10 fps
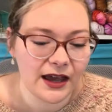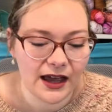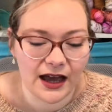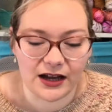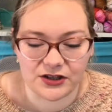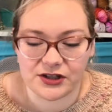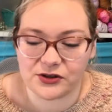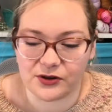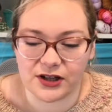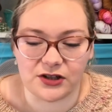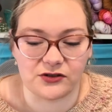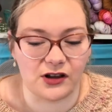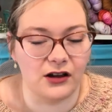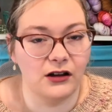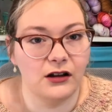And she saw it and she's like,
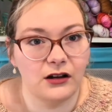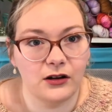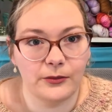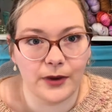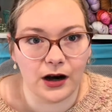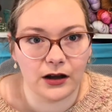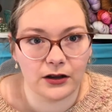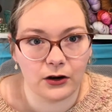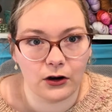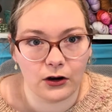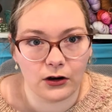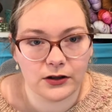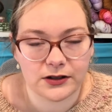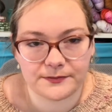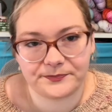oh my god.
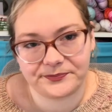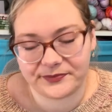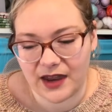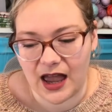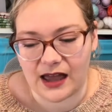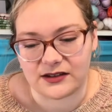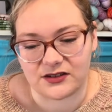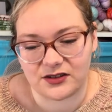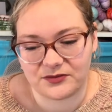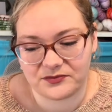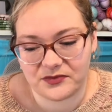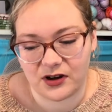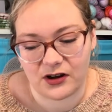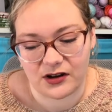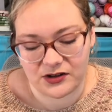And
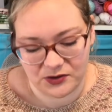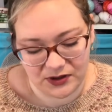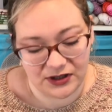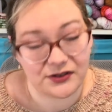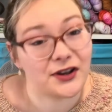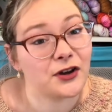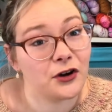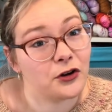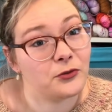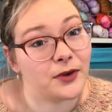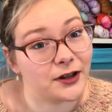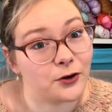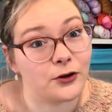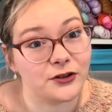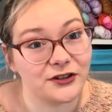I saw it and was like, oh my
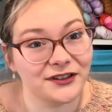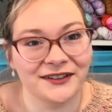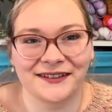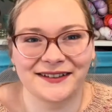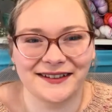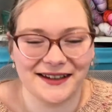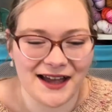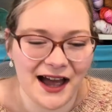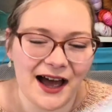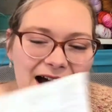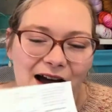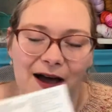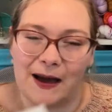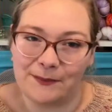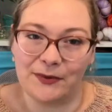god.
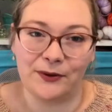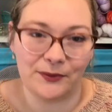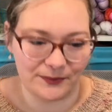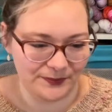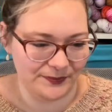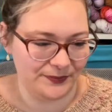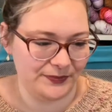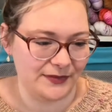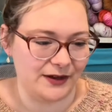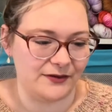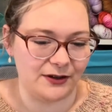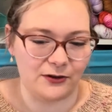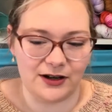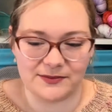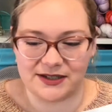Oh, and I've got
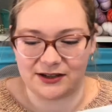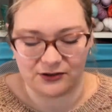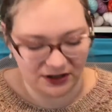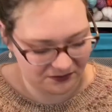lipstick on it.